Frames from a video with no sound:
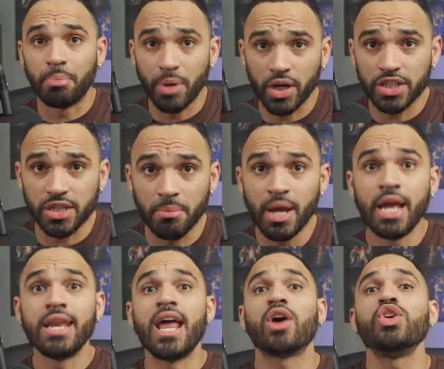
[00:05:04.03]
punish him.
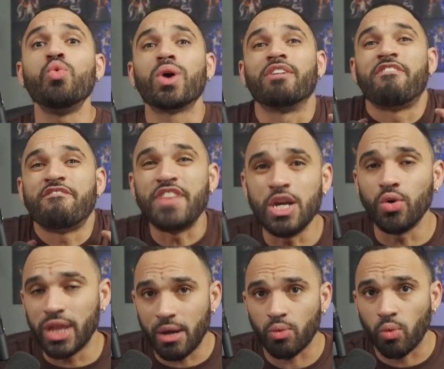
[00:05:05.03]
Now you want to feel
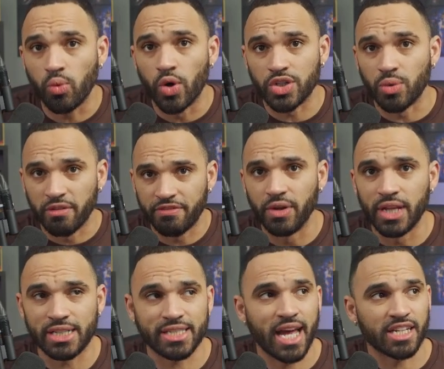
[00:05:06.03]
that reward, you want to feel
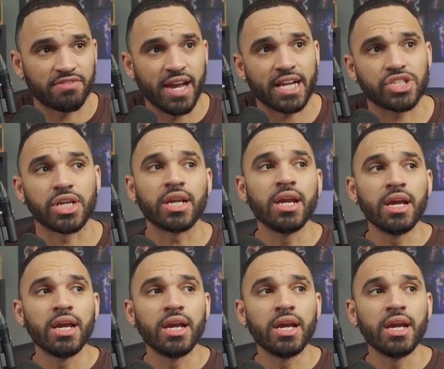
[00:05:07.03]
that satisfaction.